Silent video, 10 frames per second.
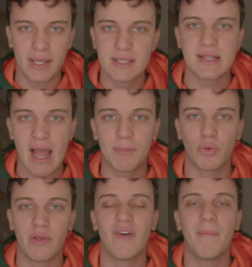he is a top
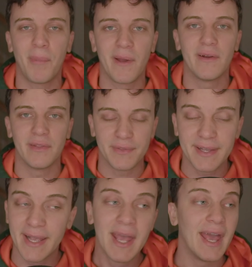25 player in the
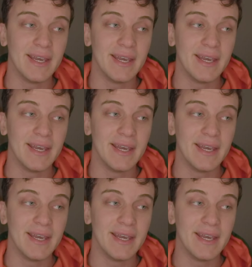league,